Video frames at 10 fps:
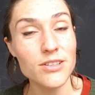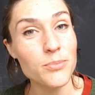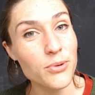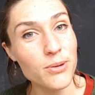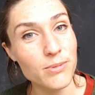a
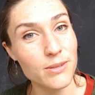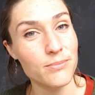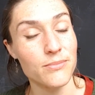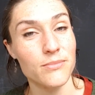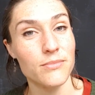
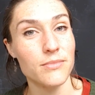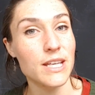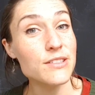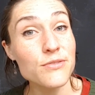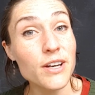problem.
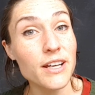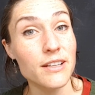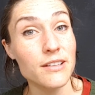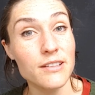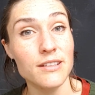That's
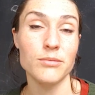fine.